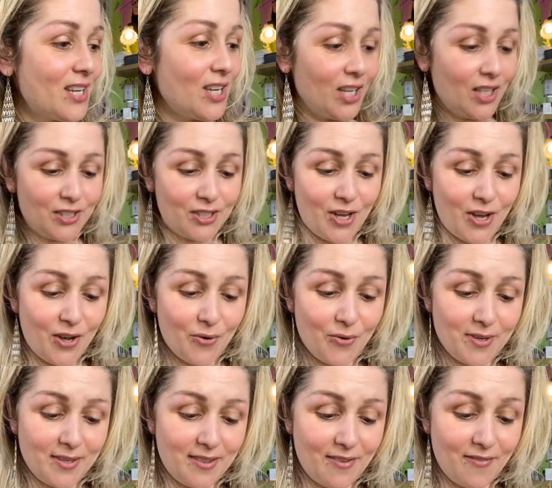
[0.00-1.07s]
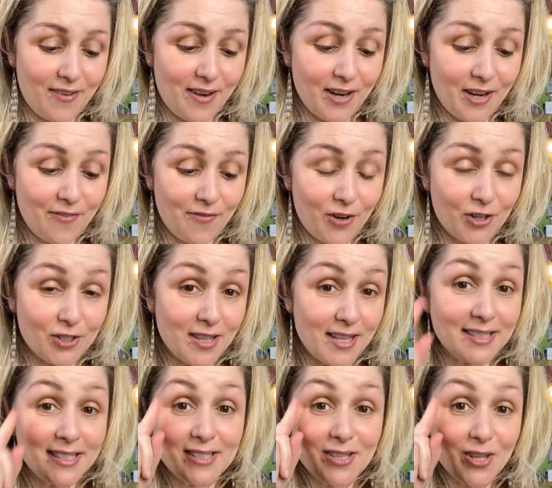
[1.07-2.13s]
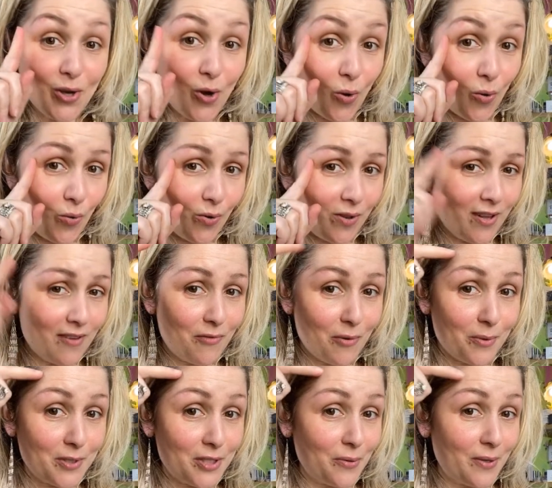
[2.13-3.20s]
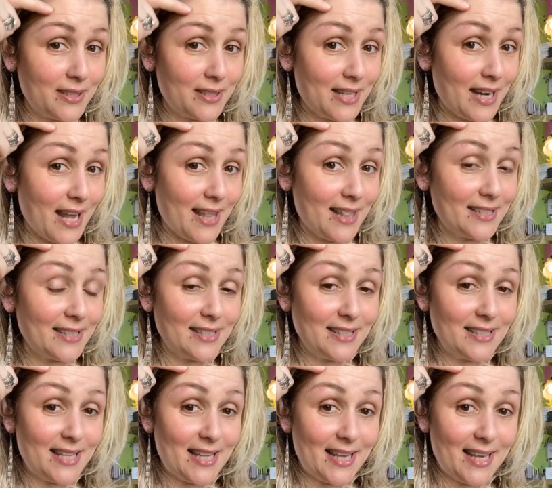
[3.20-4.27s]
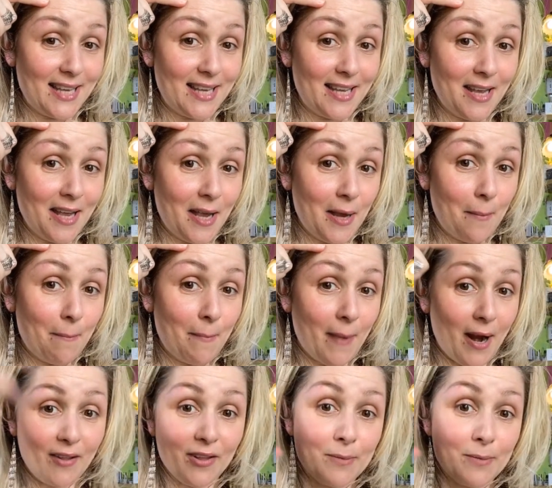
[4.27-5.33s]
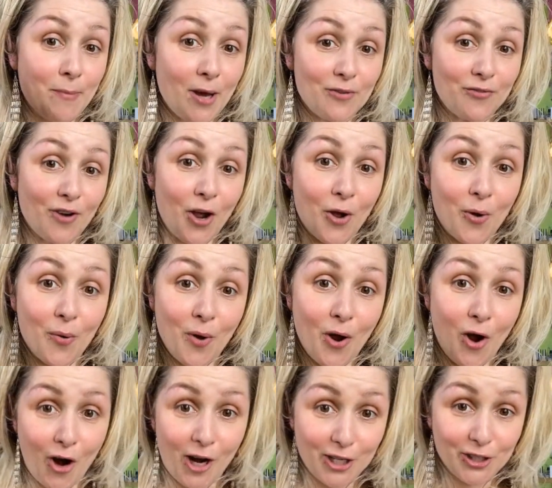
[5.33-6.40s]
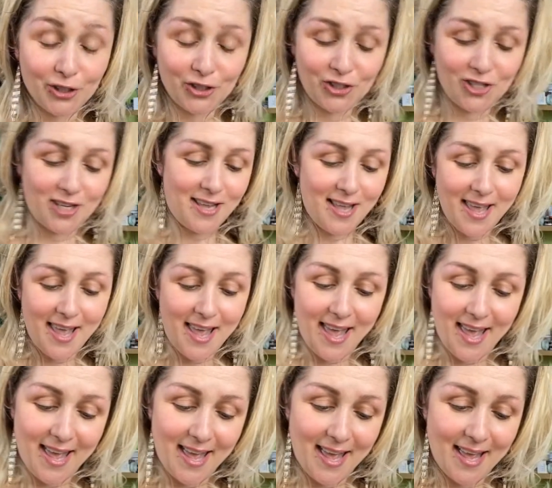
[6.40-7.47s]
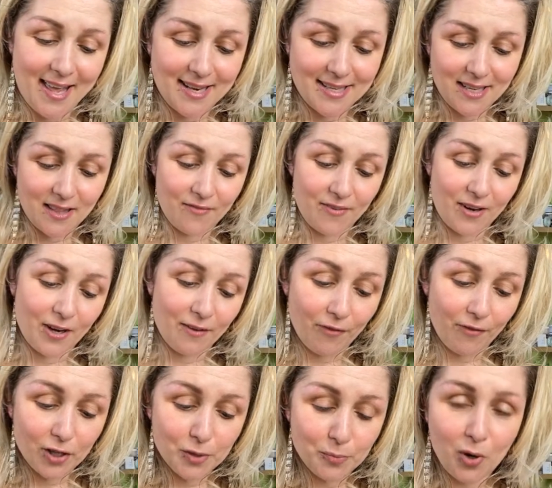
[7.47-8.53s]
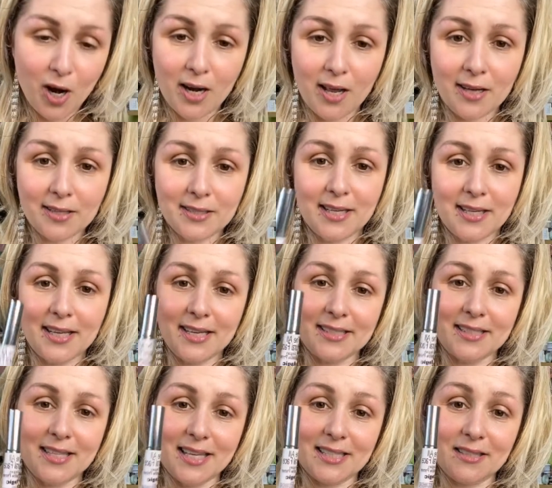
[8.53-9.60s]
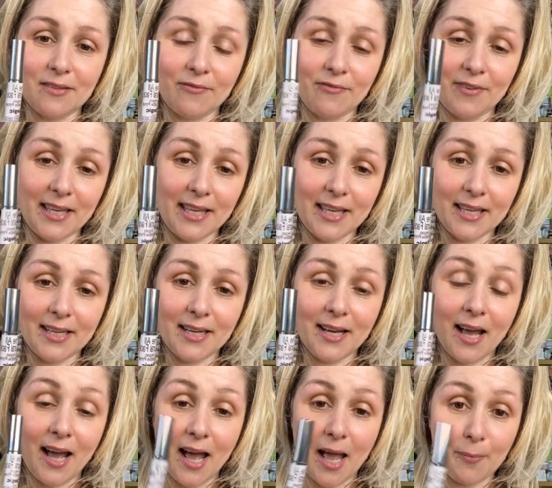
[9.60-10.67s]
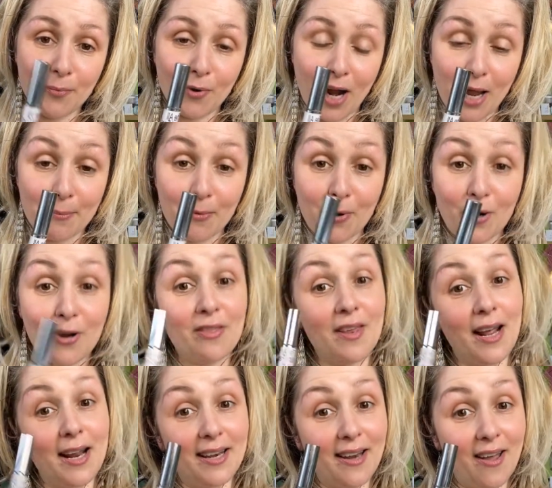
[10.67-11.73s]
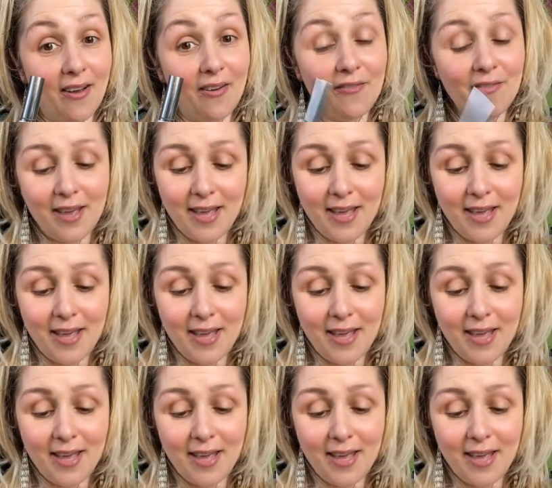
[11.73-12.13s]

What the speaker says: so the very first, this is the goal of what we're doing today. This is the Marilyn Monroe Arch. And the very first product is this vegan eye primer that I love,